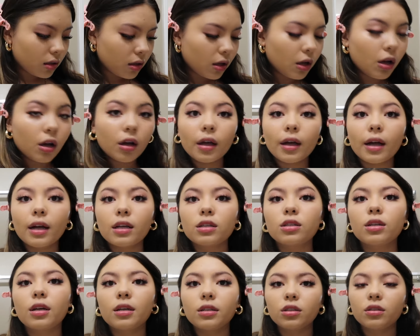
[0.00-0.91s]
Okay
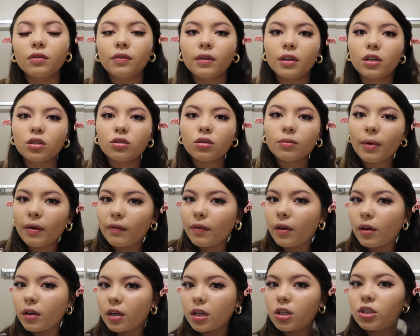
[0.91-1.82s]
guys, so I just finished with my
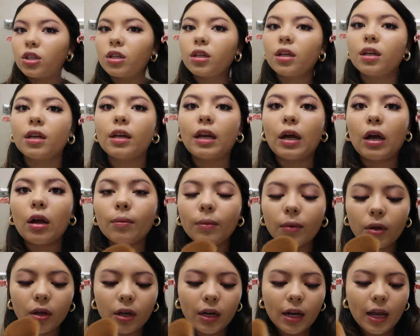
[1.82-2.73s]
foundation and now
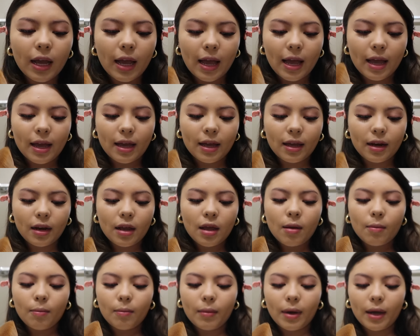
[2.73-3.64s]
I'm gonna add
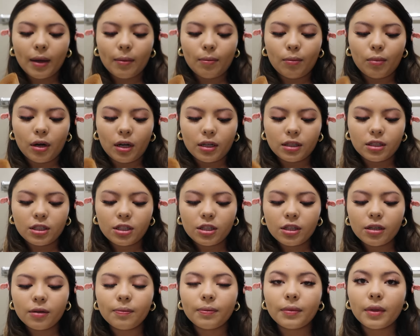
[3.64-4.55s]
my
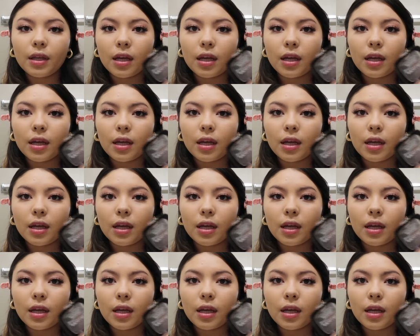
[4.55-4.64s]
bronzer.